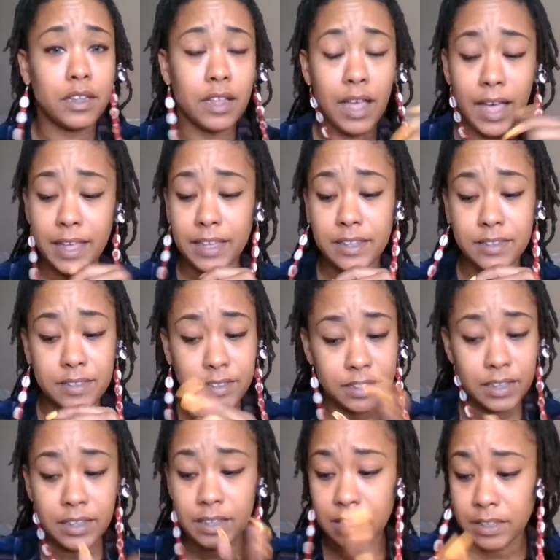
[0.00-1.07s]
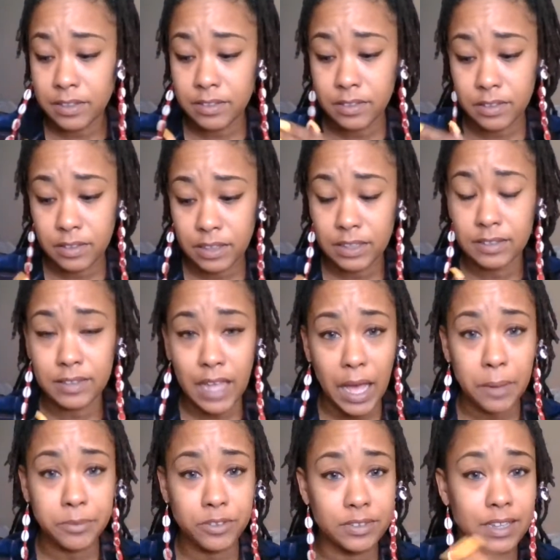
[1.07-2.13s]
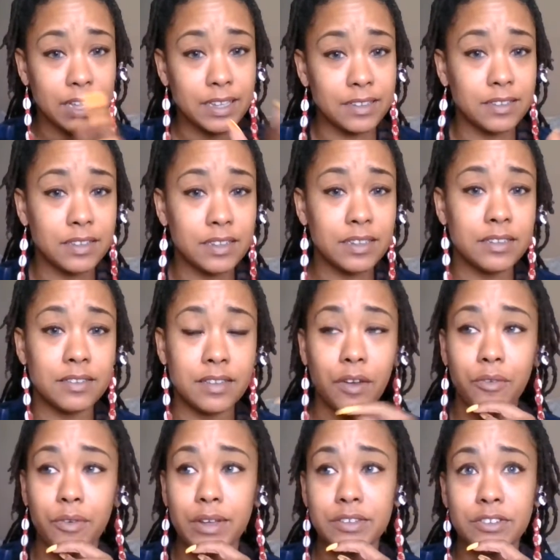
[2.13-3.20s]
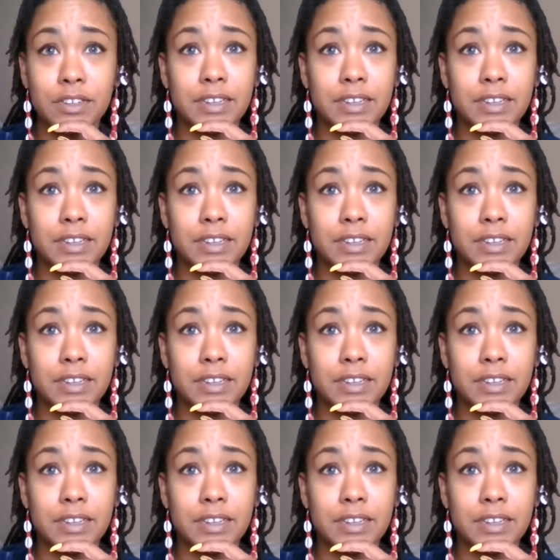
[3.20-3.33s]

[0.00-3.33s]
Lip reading: I can see these options, I can see this direction,